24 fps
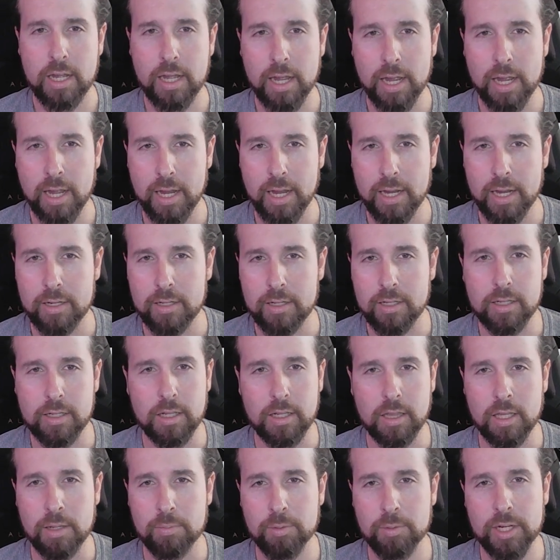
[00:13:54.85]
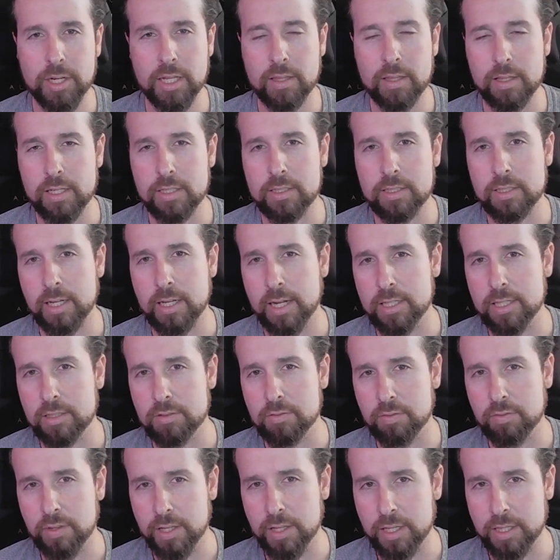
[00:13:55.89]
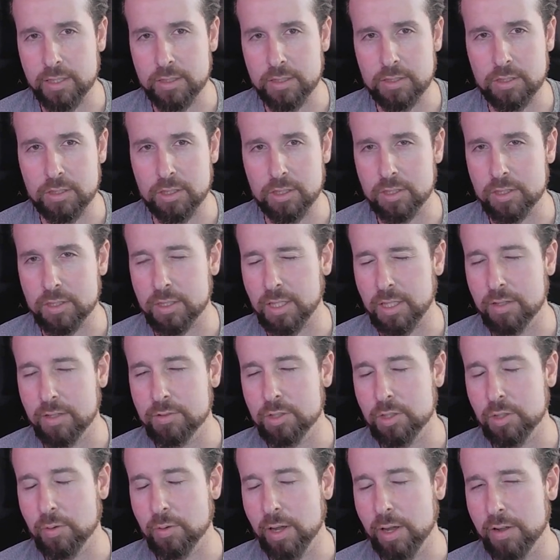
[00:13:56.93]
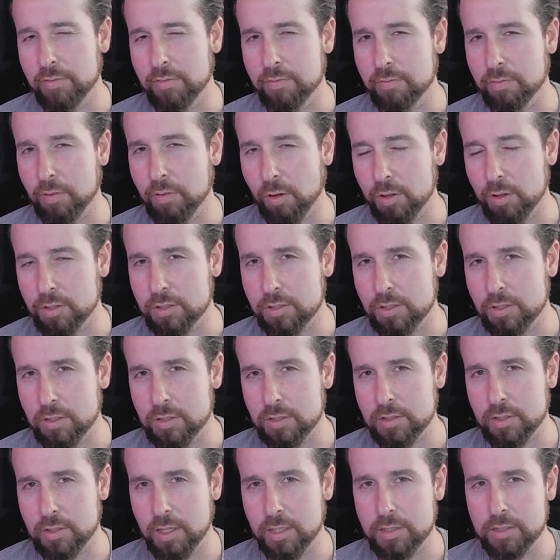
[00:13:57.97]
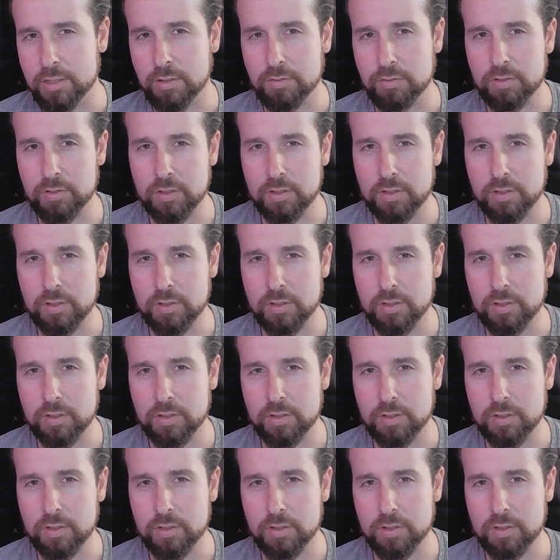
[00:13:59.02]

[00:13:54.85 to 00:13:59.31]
and limiting these kinds of things just gives you a false sense of